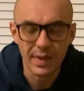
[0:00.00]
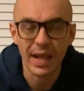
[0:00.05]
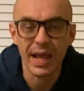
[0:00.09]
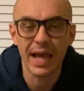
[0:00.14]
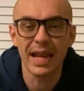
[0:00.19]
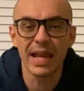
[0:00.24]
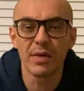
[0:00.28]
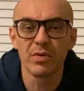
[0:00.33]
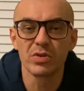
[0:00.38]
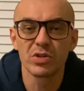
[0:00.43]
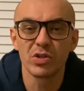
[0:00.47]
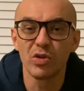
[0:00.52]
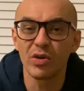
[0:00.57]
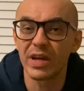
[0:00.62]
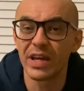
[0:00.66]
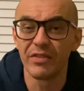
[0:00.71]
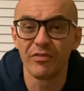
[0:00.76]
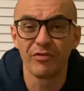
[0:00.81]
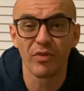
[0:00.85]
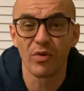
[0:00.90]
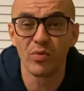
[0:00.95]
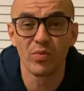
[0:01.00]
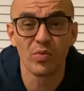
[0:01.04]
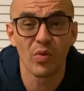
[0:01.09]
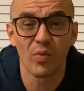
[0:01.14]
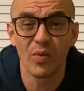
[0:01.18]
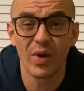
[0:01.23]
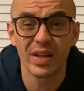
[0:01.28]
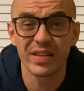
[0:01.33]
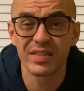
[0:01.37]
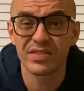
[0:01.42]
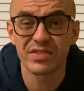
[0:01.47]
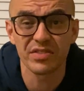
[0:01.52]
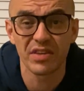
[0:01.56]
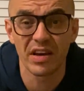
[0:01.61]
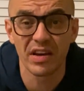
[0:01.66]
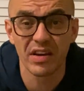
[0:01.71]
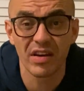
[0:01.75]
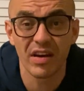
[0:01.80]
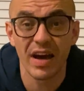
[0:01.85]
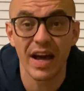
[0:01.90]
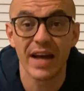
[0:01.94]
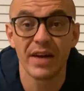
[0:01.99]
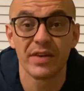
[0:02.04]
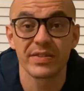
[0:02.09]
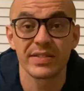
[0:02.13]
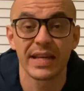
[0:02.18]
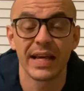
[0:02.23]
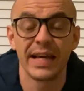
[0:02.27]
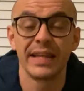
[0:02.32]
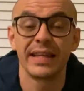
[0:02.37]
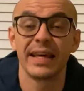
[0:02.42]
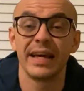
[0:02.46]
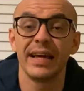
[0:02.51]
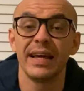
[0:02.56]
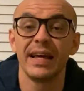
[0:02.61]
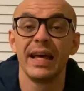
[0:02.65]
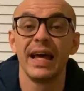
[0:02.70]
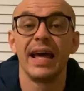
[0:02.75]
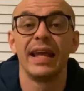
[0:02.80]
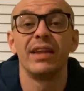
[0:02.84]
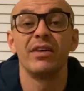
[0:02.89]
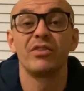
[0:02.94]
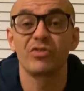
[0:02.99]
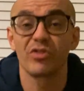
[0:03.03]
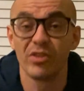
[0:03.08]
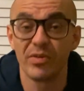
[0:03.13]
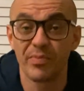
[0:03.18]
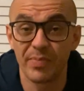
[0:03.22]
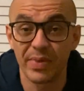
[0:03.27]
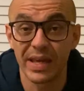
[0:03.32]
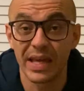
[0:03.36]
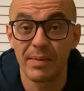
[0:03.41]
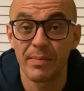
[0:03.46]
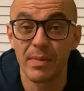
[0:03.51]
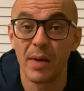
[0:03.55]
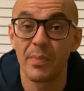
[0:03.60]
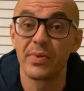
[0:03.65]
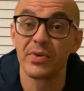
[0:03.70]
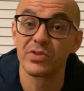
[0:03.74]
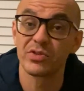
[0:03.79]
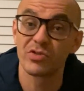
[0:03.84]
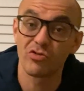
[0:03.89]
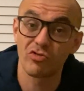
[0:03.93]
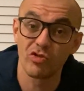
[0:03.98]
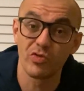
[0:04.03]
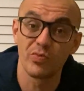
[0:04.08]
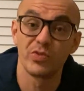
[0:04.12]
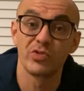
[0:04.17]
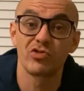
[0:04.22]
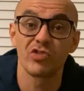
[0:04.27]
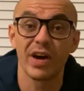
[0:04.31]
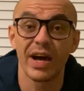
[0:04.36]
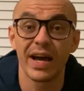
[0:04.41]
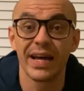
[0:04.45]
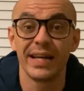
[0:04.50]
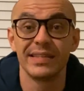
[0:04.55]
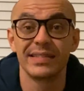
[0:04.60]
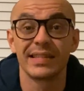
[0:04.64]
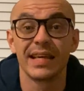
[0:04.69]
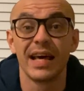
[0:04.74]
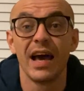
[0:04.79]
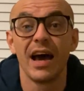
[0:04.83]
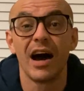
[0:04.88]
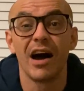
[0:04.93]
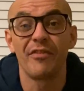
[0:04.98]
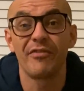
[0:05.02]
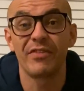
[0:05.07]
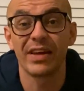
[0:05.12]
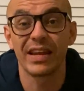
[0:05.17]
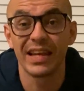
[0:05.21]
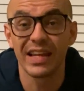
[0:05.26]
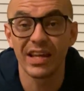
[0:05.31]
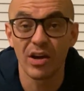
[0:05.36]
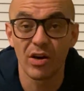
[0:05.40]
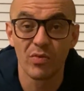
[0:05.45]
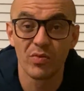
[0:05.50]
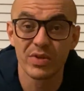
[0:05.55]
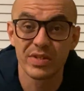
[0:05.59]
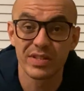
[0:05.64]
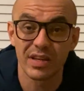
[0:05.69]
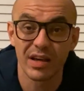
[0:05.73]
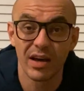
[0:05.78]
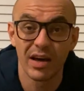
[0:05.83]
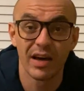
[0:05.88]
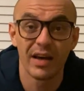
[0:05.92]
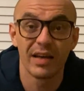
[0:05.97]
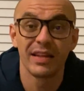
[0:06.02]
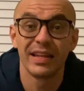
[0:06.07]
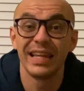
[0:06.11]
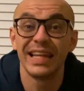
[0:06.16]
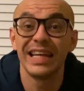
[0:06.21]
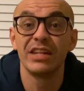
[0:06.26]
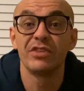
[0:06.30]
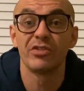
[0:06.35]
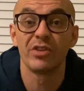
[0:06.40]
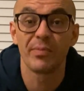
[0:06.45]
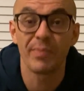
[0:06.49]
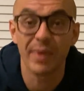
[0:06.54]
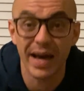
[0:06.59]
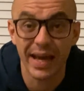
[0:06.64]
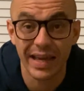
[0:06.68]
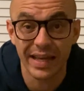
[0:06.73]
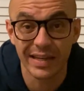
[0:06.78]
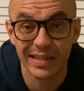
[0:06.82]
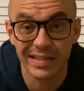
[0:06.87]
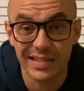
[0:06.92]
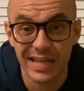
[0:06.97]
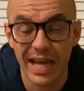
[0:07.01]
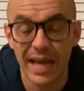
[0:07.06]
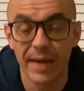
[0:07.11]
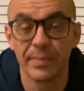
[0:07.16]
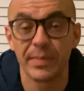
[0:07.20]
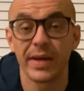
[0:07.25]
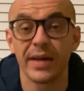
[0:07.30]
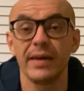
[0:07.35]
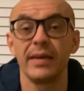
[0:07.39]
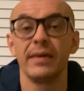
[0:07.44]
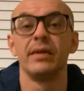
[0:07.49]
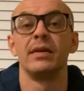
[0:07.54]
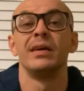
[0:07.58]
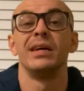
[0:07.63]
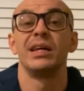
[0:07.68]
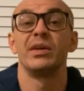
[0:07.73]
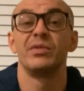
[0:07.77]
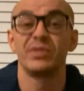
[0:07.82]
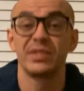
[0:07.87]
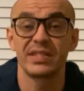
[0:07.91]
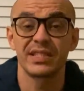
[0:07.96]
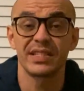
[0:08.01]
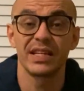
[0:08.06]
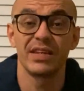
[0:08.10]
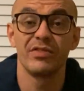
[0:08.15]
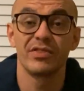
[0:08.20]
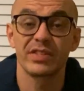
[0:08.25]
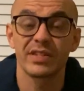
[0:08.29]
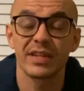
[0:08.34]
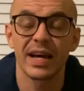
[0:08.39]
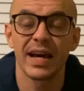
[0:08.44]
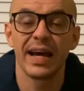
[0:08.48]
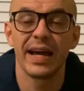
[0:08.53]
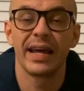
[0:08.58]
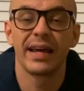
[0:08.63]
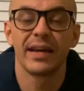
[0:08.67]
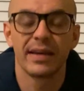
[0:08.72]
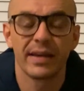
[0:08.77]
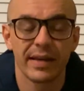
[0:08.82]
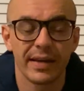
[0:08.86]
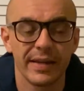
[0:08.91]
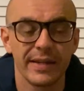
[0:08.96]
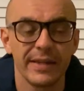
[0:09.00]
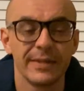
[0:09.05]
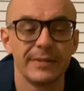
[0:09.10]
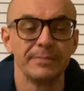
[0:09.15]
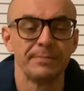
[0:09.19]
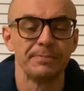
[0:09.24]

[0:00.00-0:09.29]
And they was looking for one certain guy or something, yeah? And they was going to beat him up. It was a group of triads. I think Leo was a leader of the pack at the time, yeah? He was a serious guy, yeah?